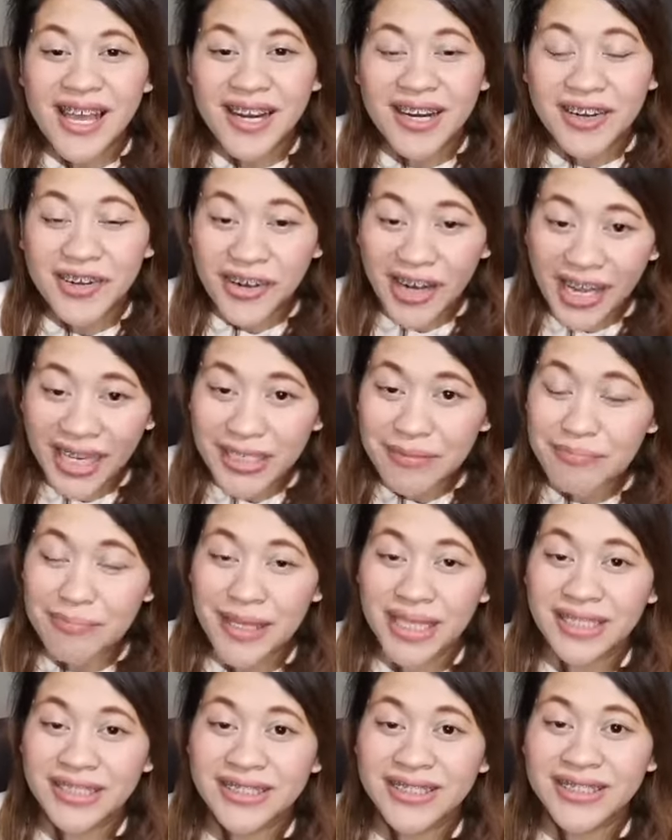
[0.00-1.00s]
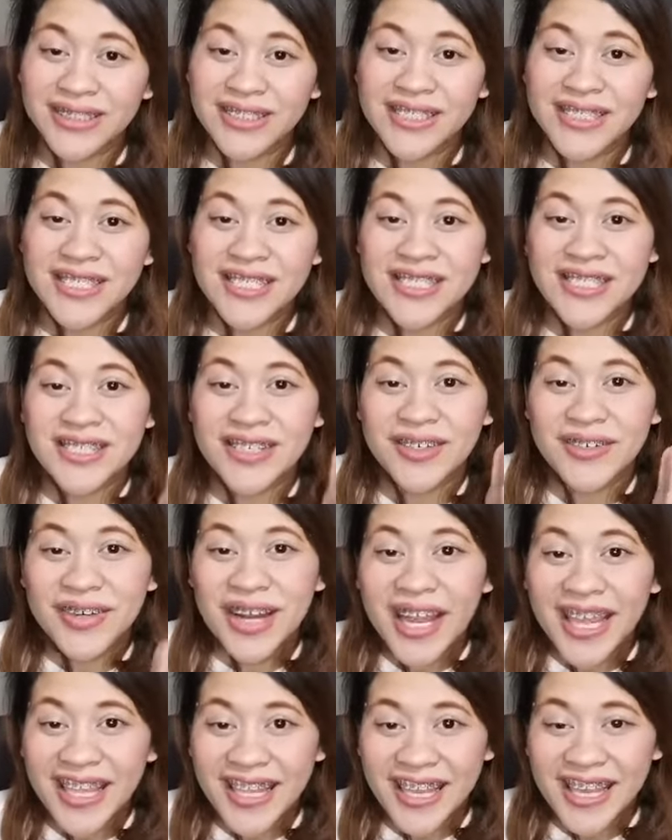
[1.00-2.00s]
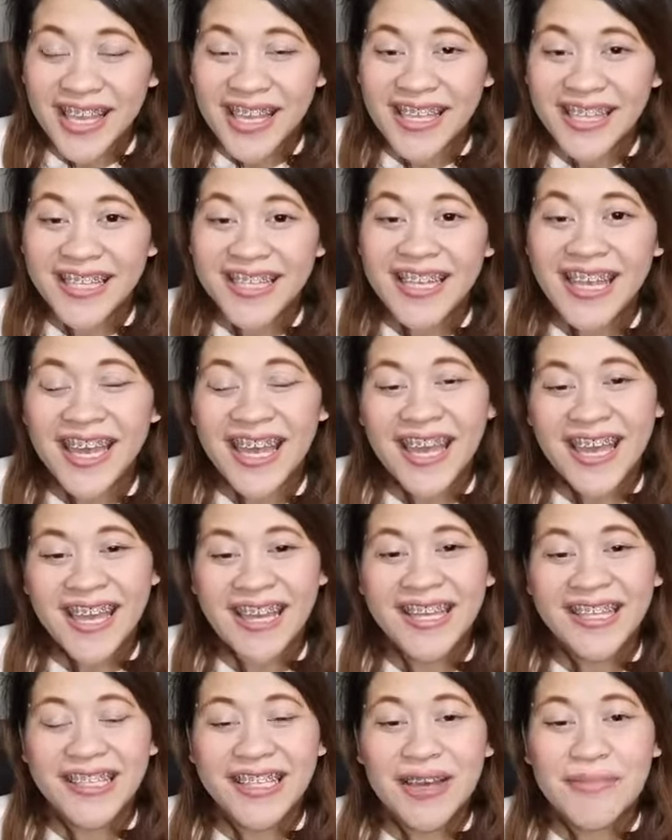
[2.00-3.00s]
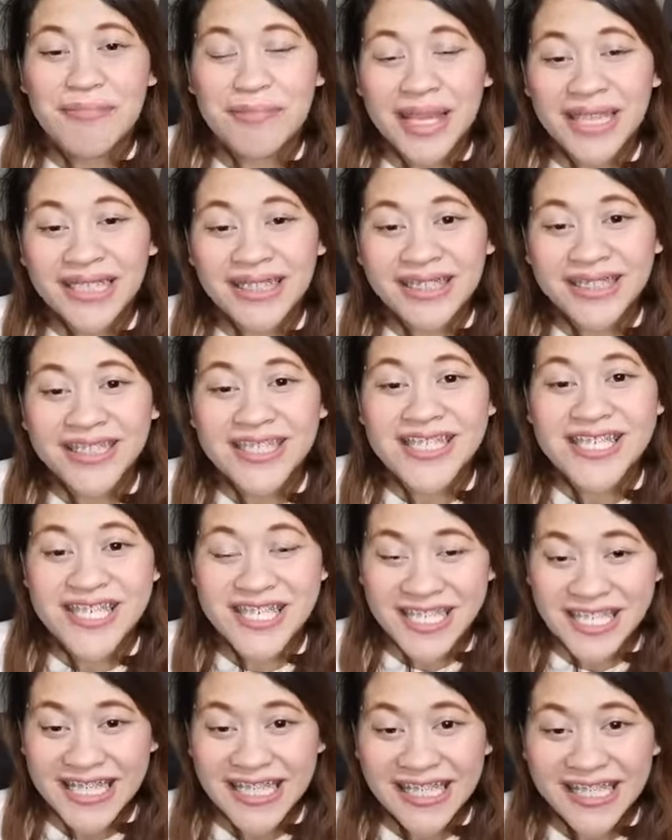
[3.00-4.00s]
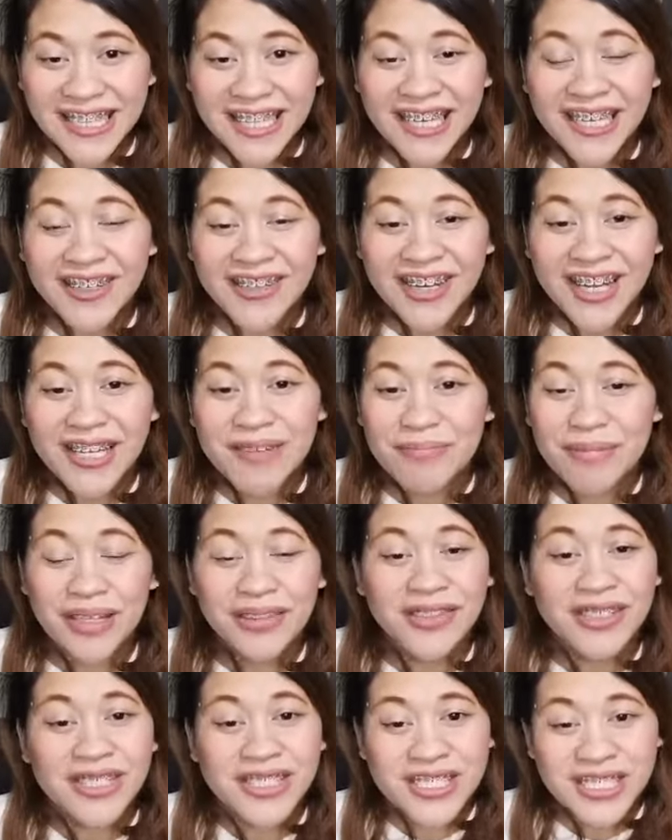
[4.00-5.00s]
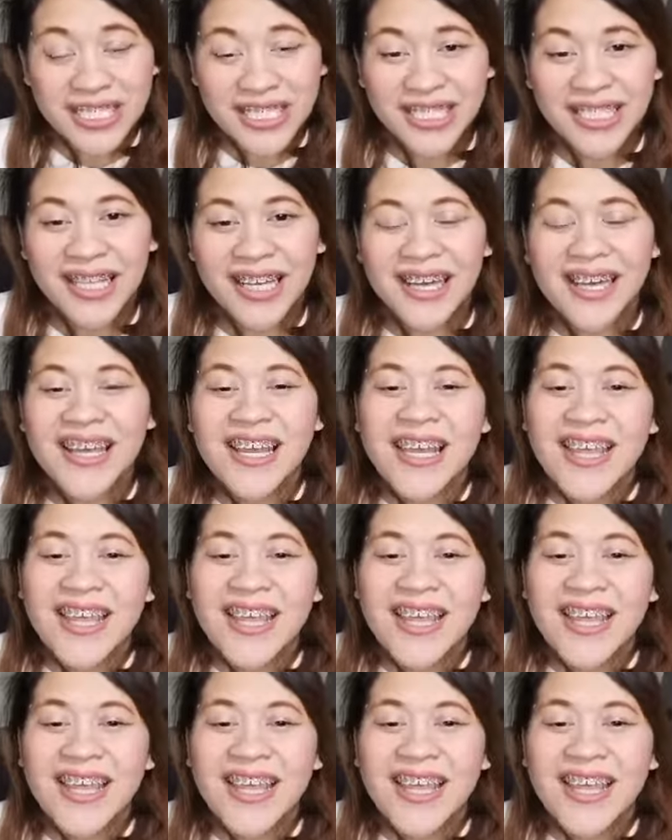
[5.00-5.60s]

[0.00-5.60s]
Grand Mentors Ryan, and Mentor Sheila, Grand Mentor Sheila,